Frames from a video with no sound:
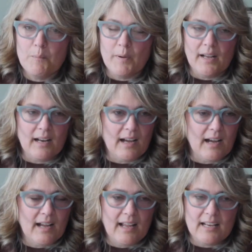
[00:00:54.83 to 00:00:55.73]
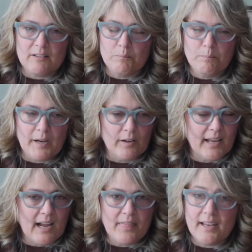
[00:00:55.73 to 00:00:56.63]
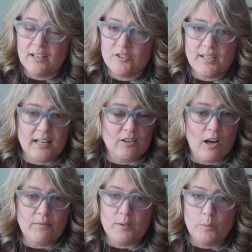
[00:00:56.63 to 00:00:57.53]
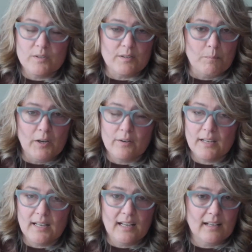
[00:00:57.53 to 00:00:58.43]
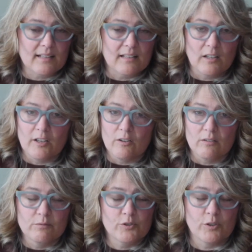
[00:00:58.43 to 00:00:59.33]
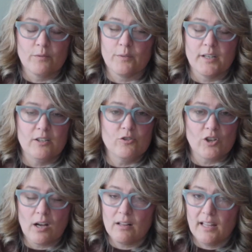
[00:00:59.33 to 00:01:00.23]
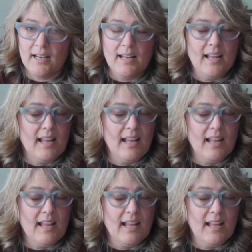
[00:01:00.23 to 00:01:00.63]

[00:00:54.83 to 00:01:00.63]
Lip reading: But I think I just had coffee with some milk in it and a little sugar-free chocolate,